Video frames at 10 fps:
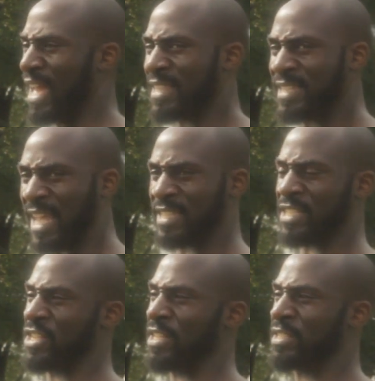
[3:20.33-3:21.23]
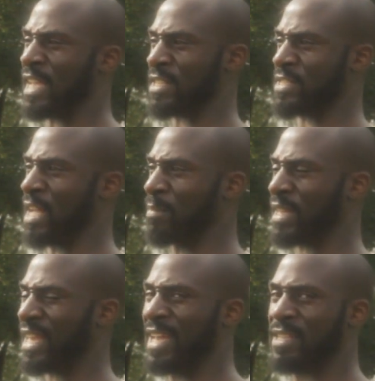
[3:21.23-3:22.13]
And take the
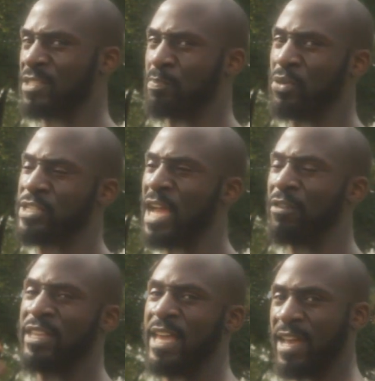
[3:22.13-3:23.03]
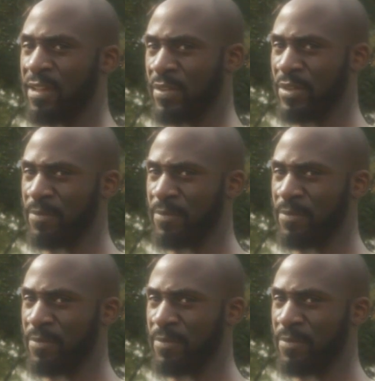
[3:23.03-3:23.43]
stomach in to push out the air.